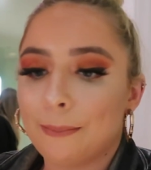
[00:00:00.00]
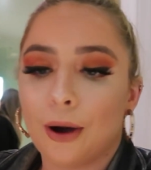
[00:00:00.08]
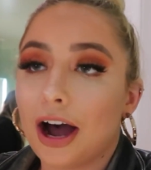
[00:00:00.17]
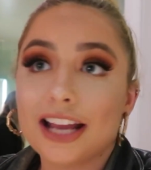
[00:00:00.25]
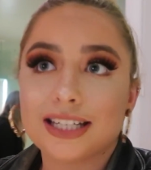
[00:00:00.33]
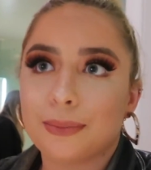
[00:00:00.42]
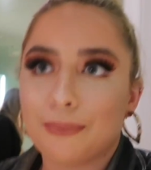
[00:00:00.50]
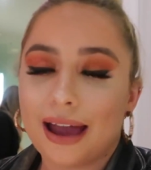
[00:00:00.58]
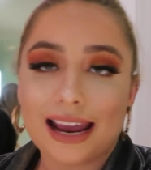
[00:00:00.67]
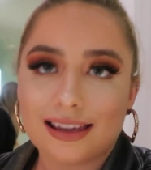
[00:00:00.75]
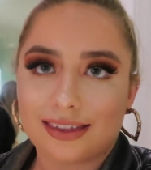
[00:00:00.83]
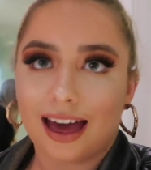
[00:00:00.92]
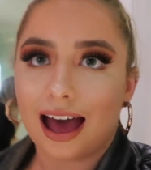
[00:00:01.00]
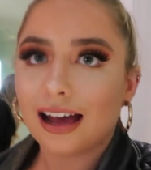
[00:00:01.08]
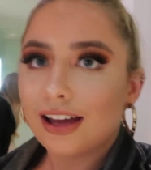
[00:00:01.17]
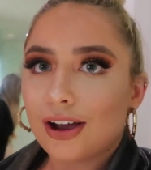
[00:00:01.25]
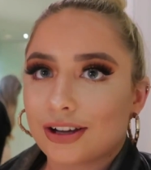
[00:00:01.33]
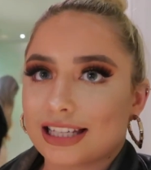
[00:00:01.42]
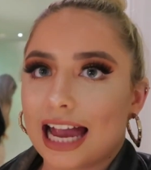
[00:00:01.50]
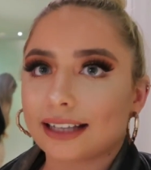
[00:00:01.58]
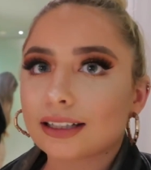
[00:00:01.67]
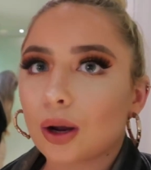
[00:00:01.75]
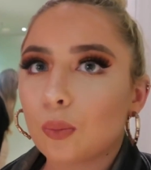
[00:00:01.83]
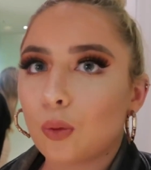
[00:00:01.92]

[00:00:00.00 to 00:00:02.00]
but I didn't pay that because it had like a